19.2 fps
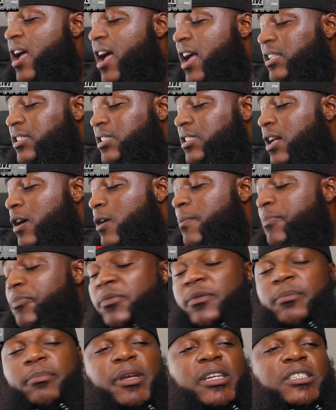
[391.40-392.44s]
That's
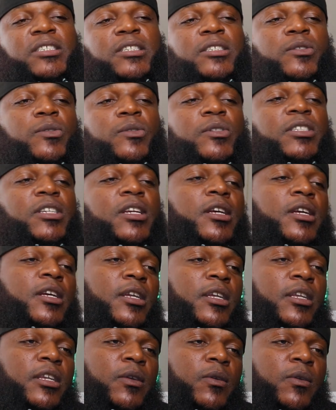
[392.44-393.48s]
dope. Mesus was uh
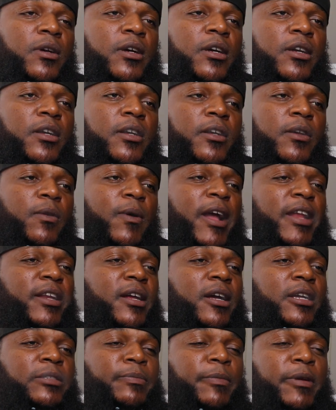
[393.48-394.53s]
uh White
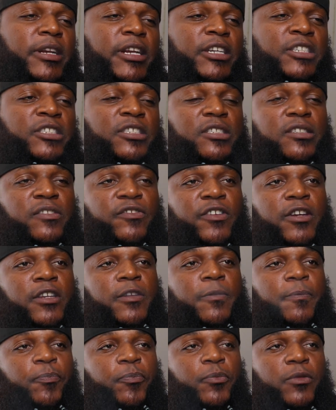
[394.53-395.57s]
Dog's man. That shit's funny.